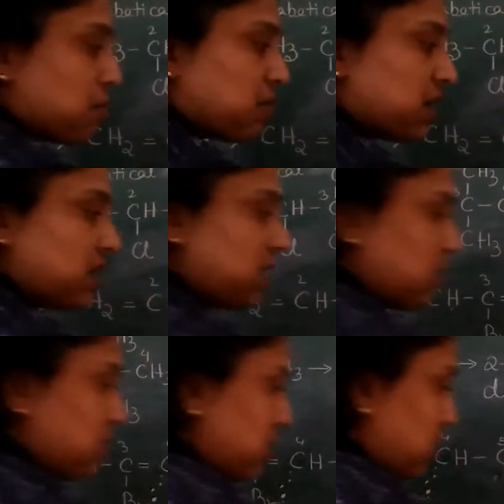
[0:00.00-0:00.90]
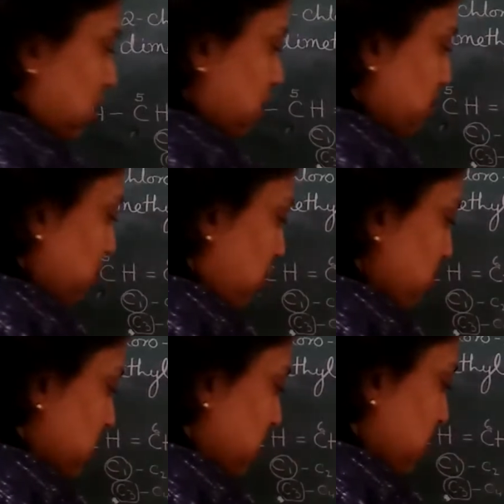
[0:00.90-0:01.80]
but E will not be
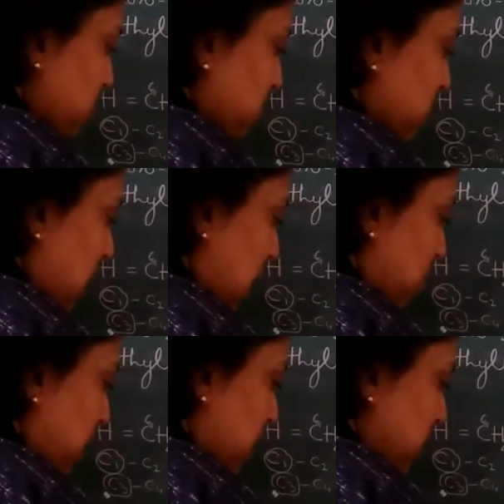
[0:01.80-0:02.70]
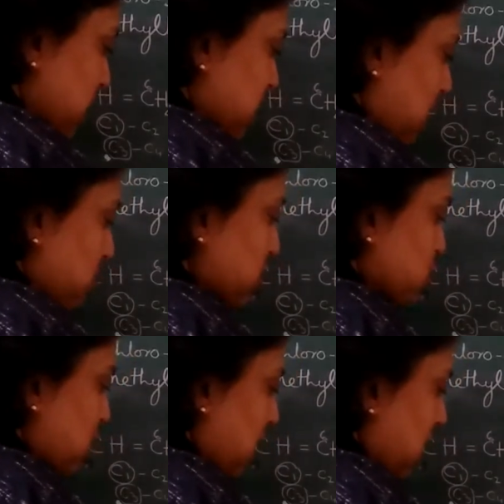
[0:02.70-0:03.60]
omitted because amine is coming.
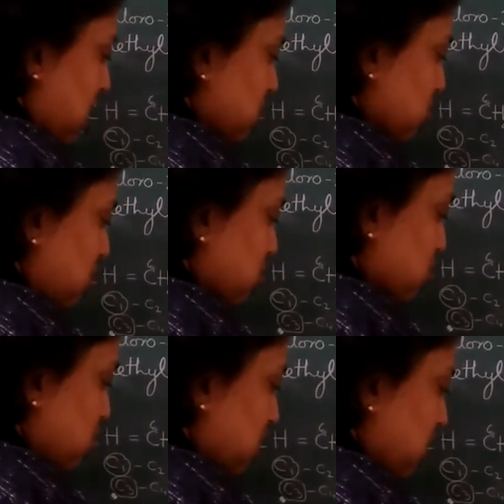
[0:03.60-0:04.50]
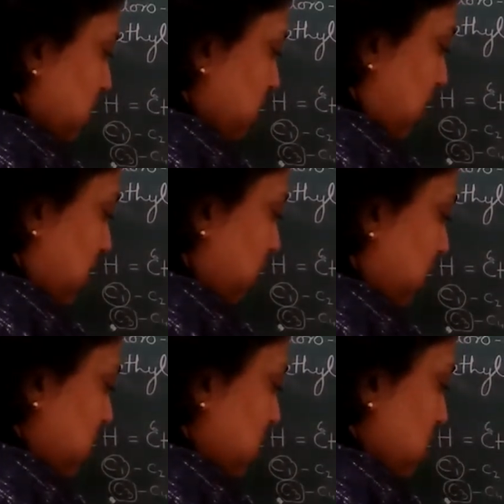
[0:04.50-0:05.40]
So A is also a vowel.